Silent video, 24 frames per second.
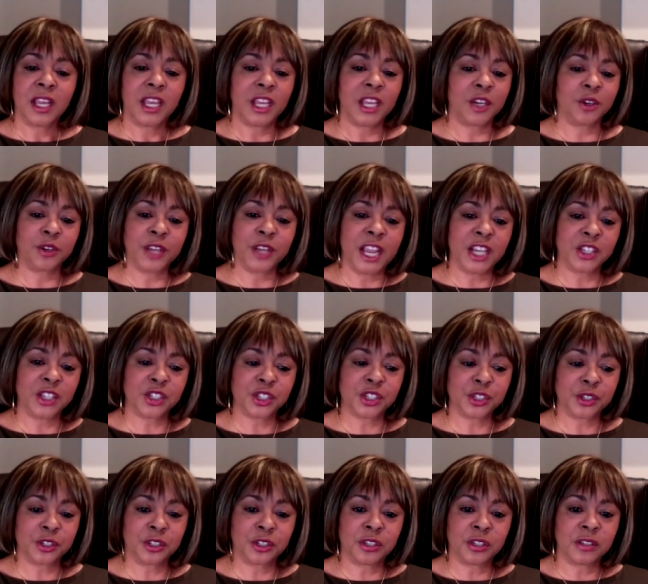
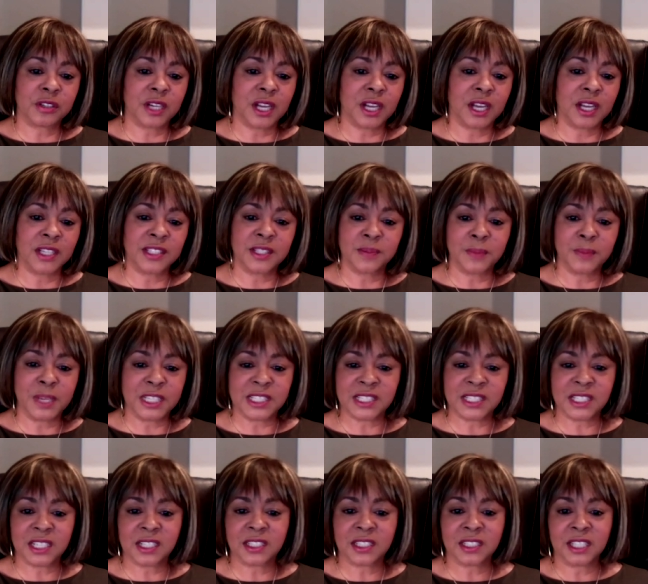international uh,
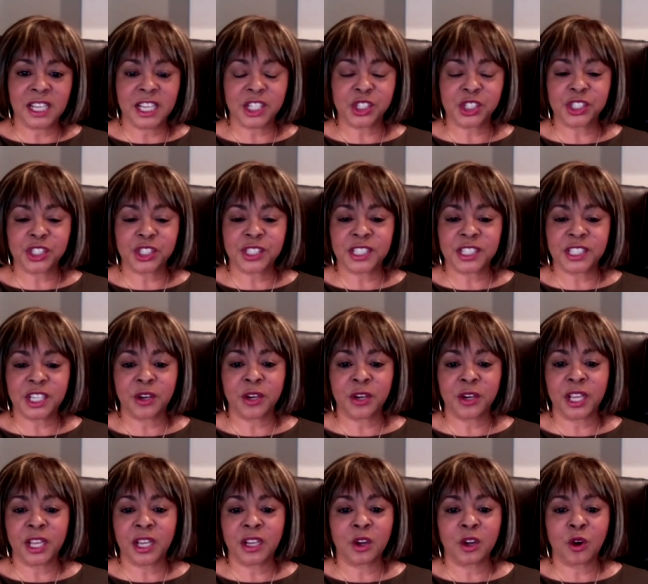domestic collections
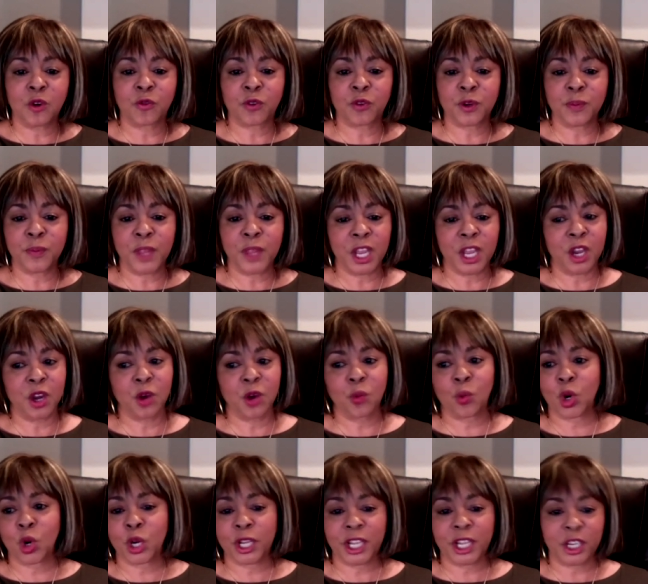area. Go from there,
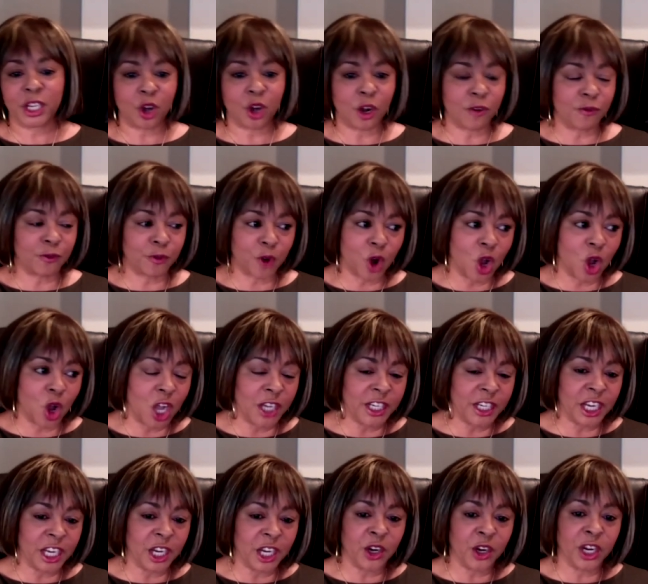work in our fraud
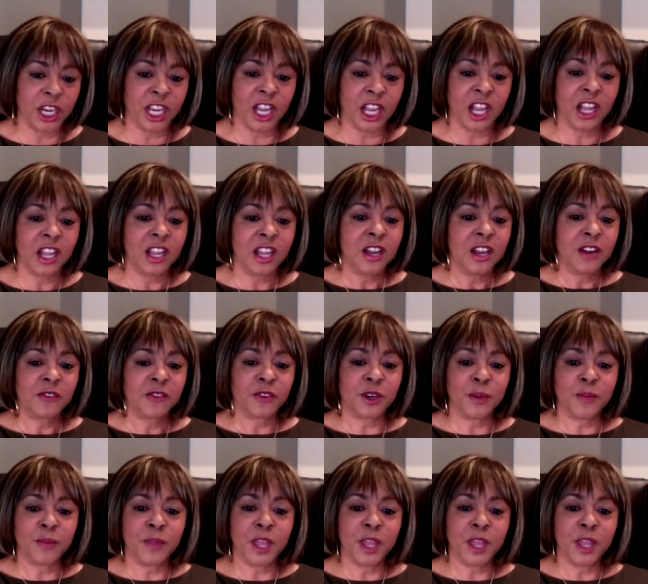area. From